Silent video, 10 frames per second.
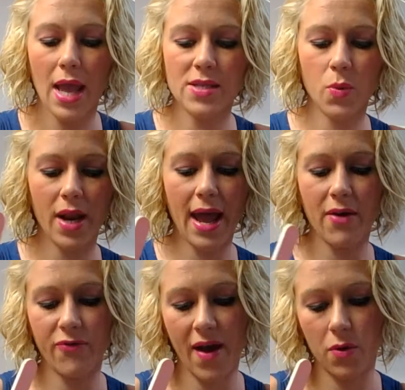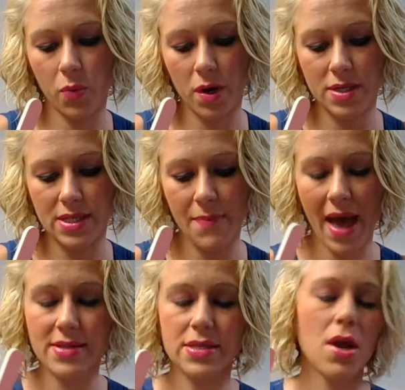is what I have found works the
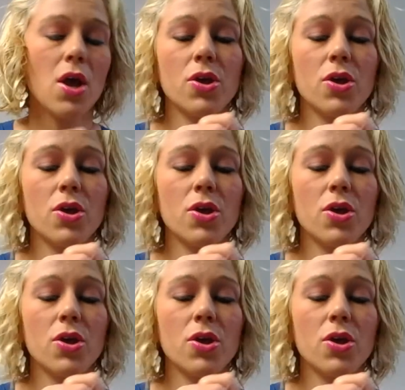best.